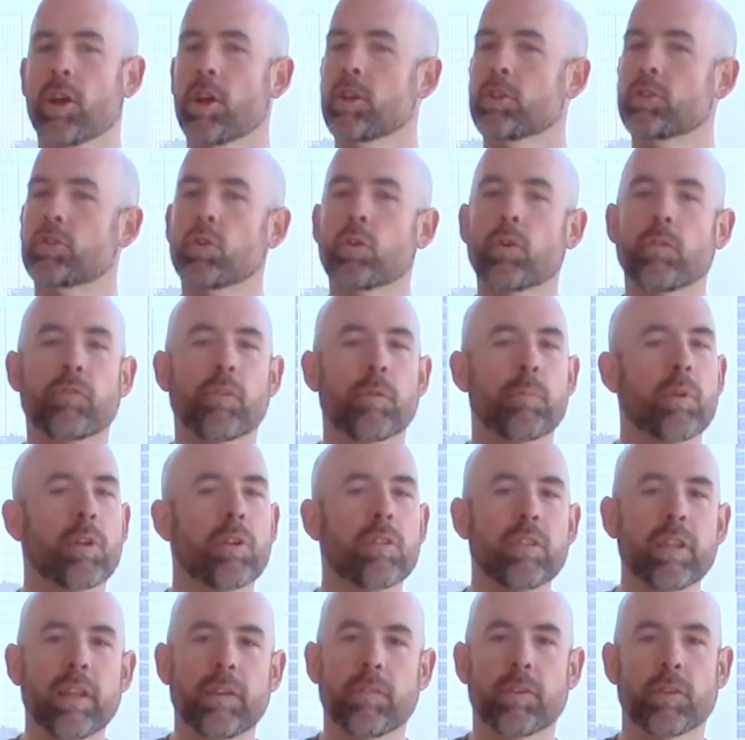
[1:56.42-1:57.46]
Do it from your
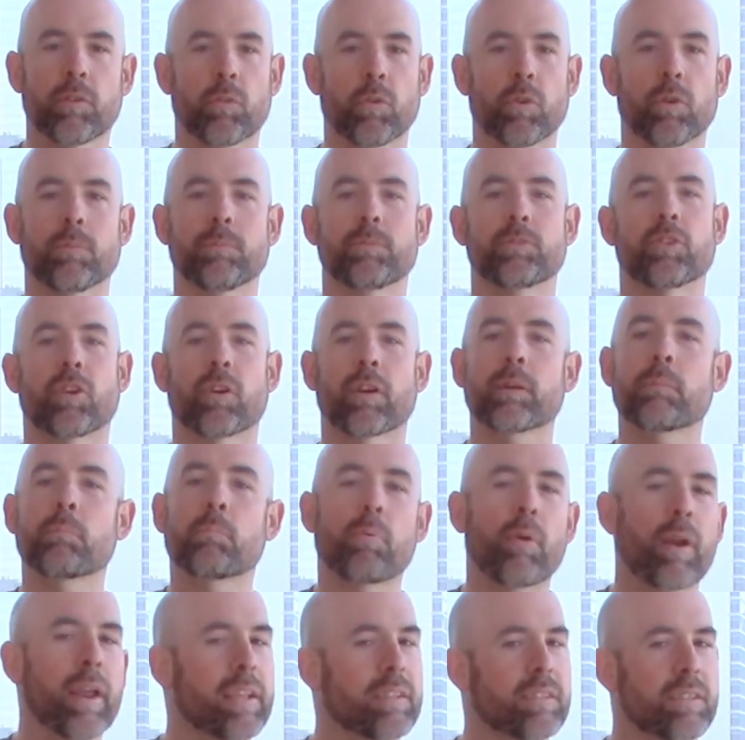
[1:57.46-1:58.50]
living room, during
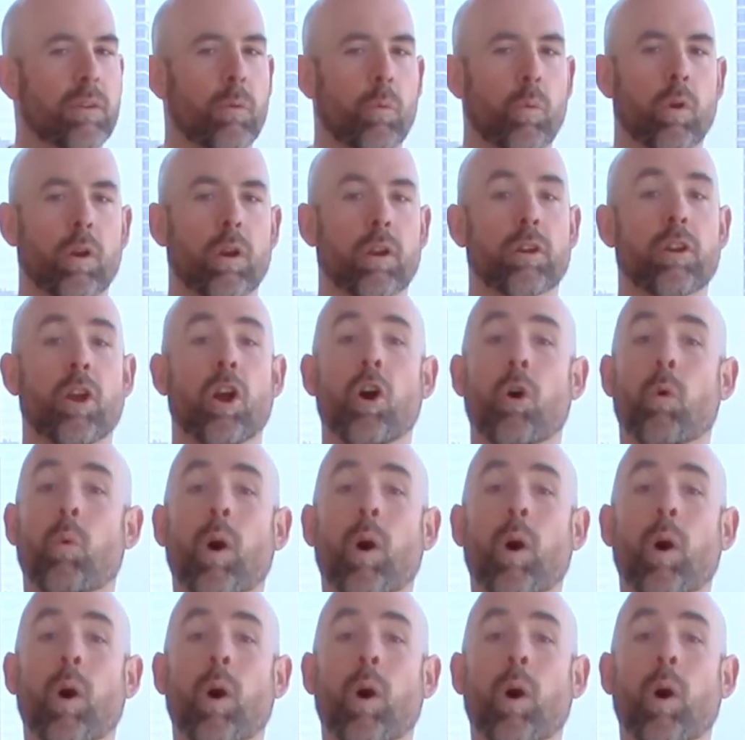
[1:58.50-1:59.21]
breaks at work,